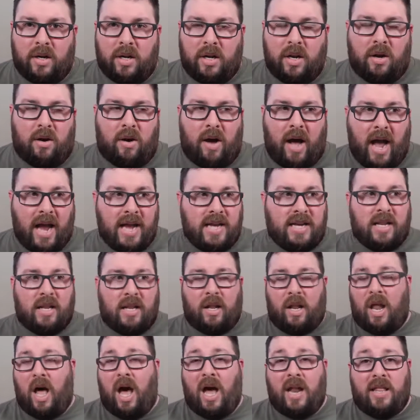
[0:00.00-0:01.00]
I did a
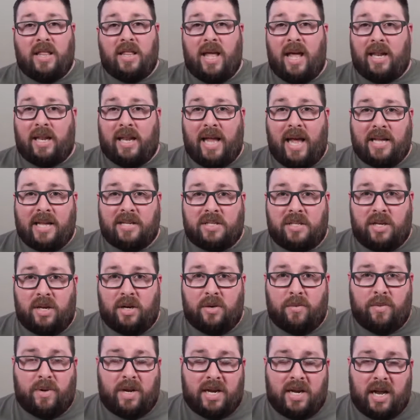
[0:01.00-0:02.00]
lot of that last
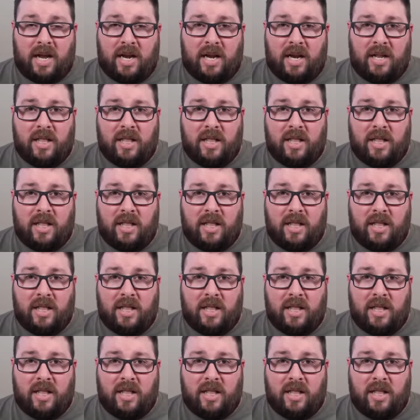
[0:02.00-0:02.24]
year when I got